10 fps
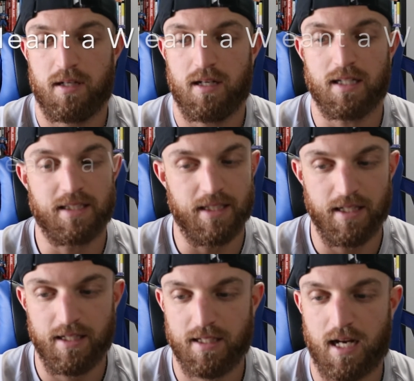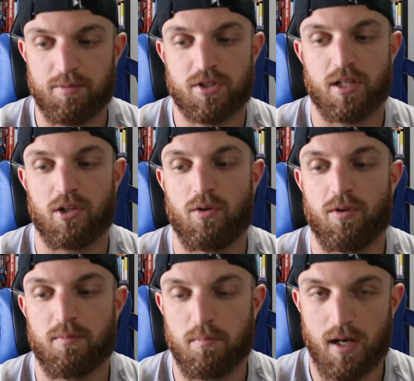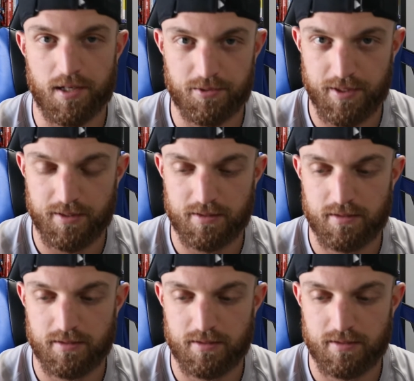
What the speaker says: Again, I'm just going to go with moderate.